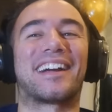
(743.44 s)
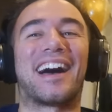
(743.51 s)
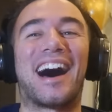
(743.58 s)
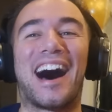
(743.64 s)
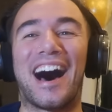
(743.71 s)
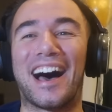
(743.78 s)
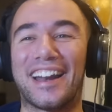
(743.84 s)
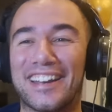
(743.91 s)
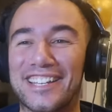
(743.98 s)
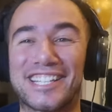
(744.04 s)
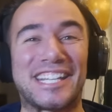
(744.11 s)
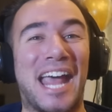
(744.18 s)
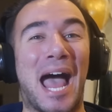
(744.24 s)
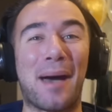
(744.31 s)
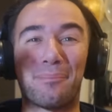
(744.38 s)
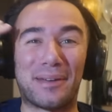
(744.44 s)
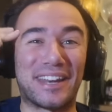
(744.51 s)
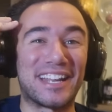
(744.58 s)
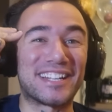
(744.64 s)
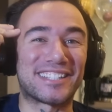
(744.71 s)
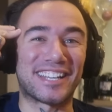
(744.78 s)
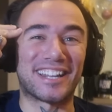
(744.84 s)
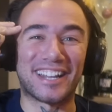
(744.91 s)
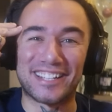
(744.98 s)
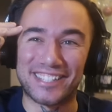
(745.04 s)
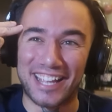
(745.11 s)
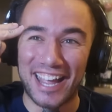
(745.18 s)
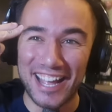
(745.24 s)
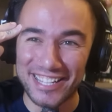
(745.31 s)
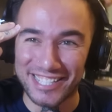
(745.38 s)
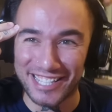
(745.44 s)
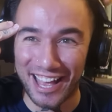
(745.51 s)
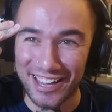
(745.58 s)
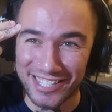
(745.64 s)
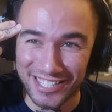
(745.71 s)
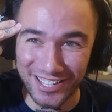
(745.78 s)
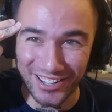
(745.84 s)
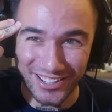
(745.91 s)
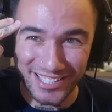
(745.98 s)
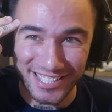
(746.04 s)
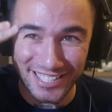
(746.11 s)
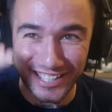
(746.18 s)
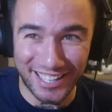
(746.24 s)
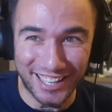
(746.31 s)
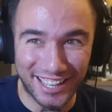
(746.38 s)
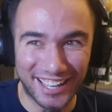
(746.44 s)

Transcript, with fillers: god, he's tapping into his ancestors.